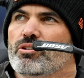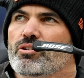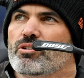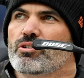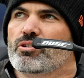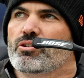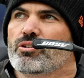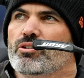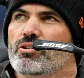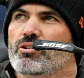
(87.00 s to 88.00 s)

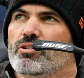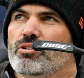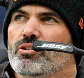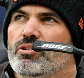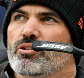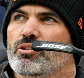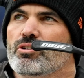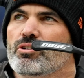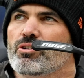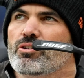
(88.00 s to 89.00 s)

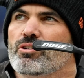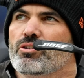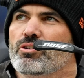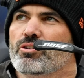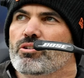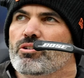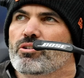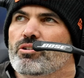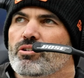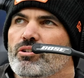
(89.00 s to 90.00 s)
(not speaking)